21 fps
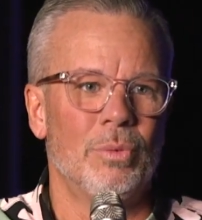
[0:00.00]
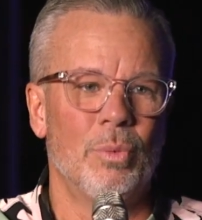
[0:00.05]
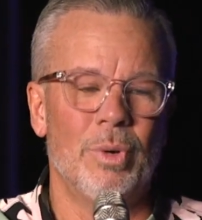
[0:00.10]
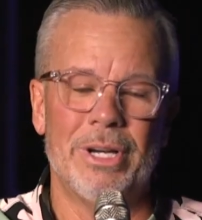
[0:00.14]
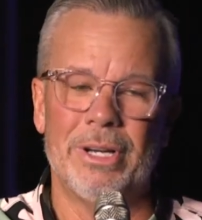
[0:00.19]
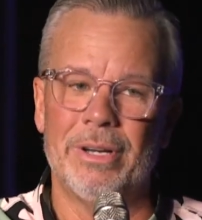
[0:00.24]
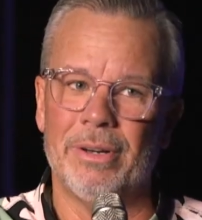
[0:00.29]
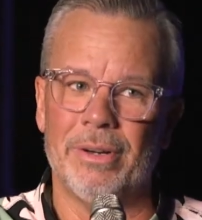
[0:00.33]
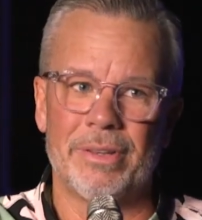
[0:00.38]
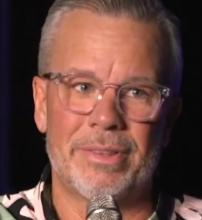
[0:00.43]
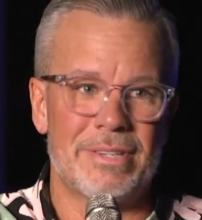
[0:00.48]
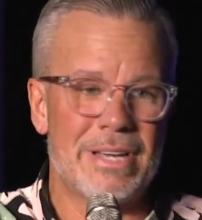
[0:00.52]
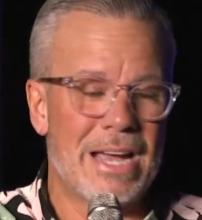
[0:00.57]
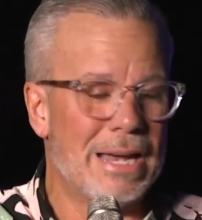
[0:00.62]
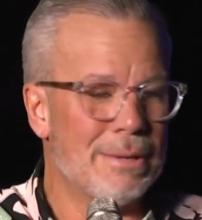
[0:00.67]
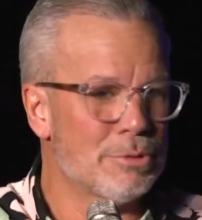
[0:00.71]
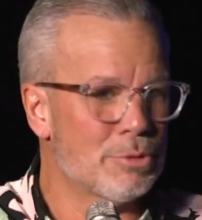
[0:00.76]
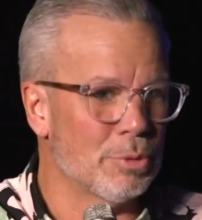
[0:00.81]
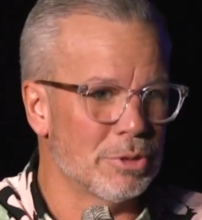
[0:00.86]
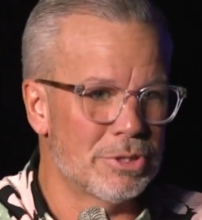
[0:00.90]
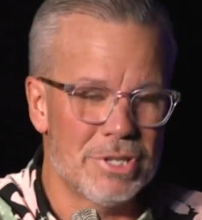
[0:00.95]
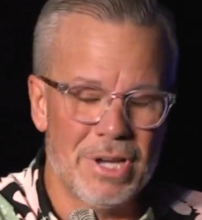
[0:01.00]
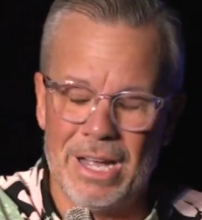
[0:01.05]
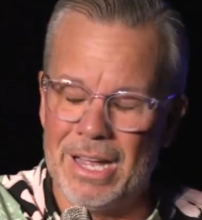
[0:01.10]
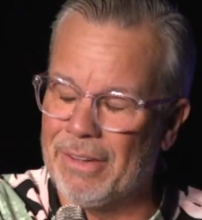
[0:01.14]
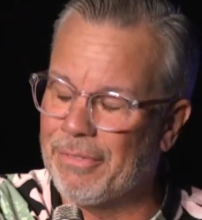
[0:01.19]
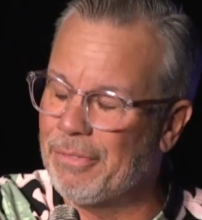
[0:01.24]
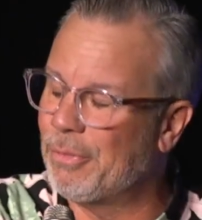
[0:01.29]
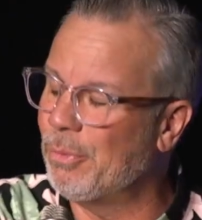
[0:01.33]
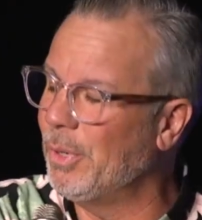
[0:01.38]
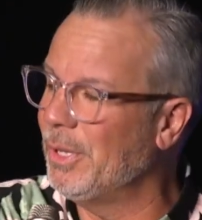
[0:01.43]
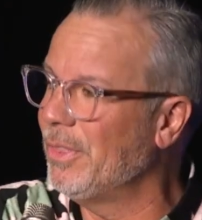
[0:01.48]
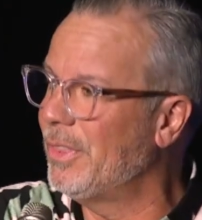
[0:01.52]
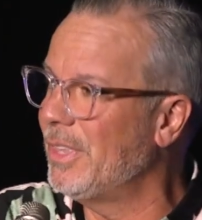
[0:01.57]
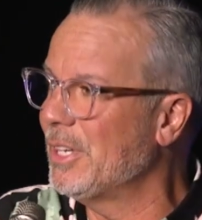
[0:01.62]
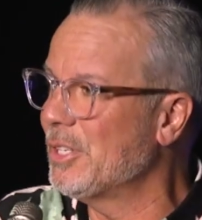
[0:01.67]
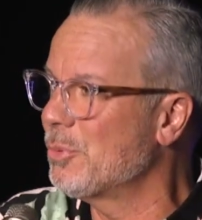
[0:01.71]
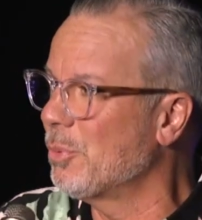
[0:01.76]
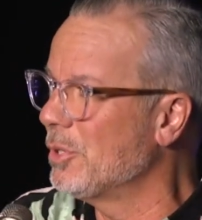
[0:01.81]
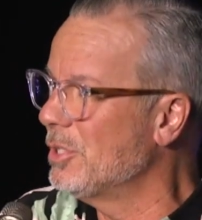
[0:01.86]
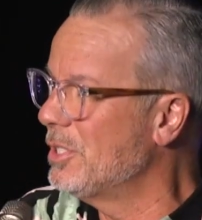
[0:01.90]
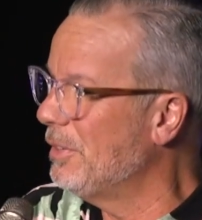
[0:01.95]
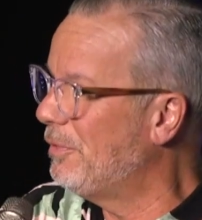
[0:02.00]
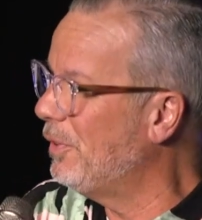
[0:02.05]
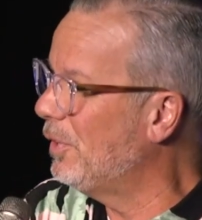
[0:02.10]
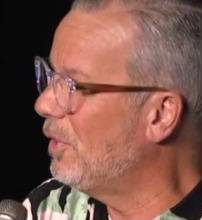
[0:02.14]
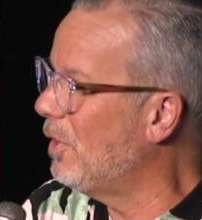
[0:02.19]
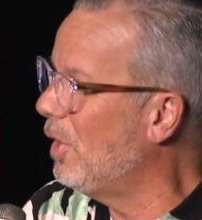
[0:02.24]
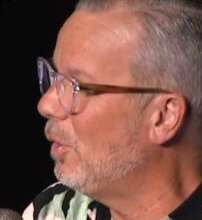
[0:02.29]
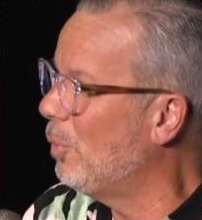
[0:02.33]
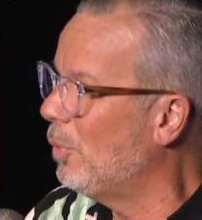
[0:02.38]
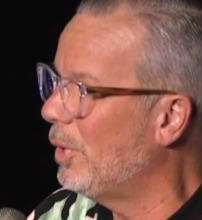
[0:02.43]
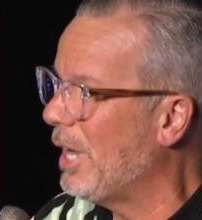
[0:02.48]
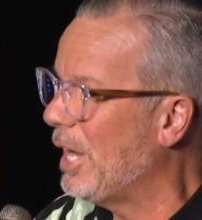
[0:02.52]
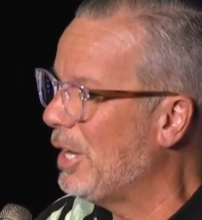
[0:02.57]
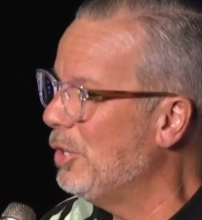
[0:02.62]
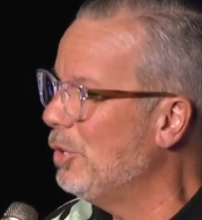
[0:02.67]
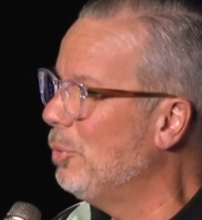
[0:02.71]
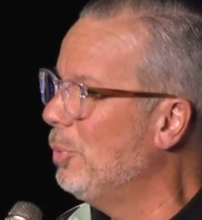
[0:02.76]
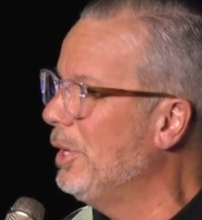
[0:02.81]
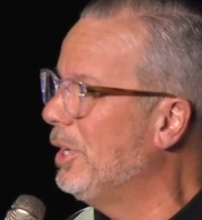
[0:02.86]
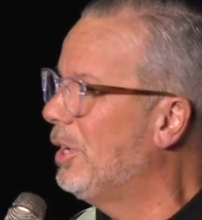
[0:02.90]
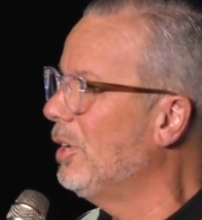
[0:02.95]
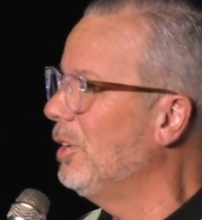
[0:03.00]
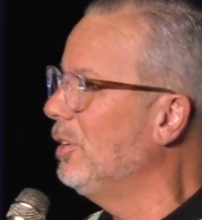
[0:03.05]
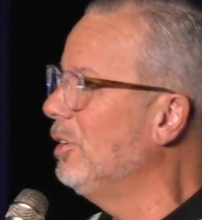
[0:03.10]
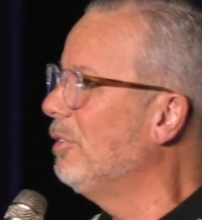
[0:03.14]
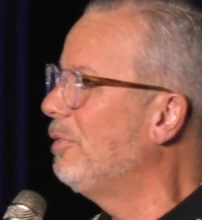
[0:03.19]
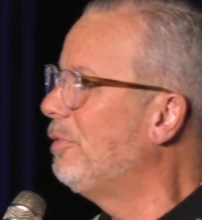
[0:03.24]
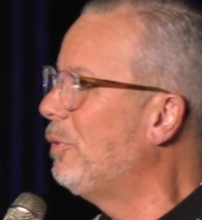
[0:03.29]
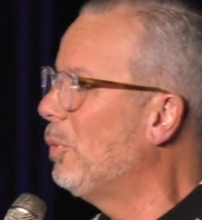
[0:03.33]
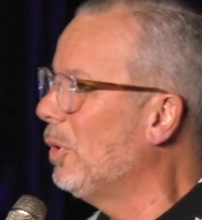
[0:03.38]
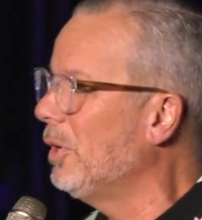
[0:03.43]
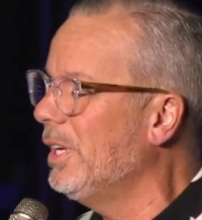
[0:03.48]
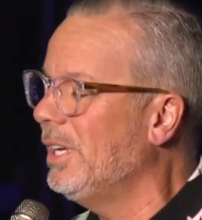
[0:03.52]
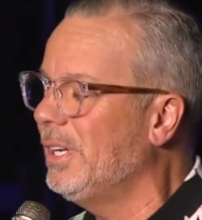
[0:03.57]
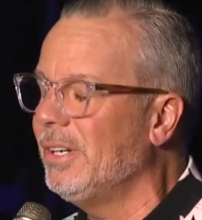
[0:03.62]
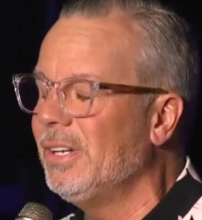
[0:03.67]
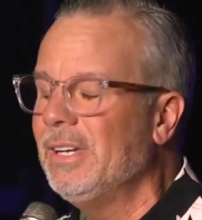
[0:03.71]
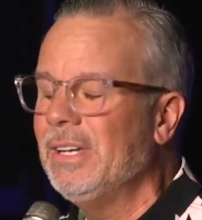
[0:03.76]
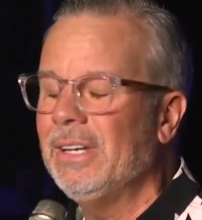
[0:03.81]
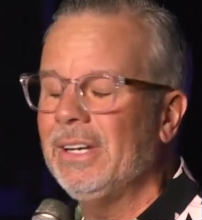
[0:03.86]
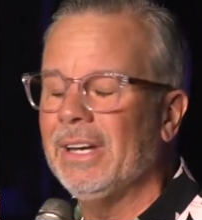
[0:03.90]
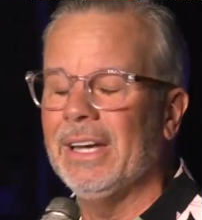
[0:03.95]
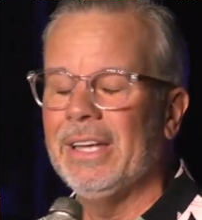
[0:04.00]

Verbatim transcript: When times were tough, when things were difficult, when I knew we couldn't afford it,